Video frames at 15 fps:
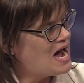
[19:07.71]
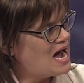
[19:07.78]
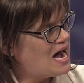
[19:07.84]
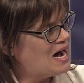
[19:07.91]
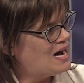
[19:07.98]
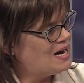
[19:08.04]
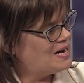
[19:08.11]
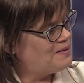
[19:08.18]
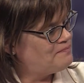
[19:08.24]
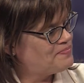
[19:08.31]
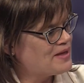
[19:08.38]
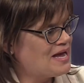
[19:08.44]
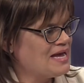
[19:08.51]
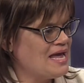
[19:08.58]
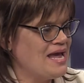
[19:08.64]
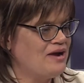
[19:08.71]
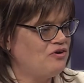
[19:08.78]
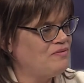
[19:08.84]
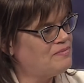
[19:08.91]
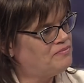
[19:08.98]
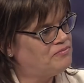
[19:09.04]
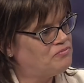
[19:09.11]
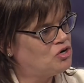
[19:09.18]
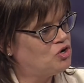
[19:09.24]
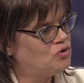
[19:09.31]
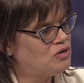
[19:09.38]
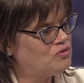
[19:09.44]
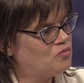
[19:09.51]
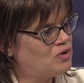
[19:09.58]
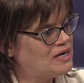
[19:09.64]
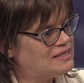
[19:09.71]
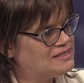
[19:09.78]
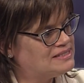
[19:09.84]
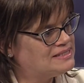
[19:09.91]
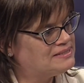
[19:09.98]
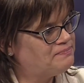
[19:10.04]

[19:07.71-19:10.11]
I can't remember who it was,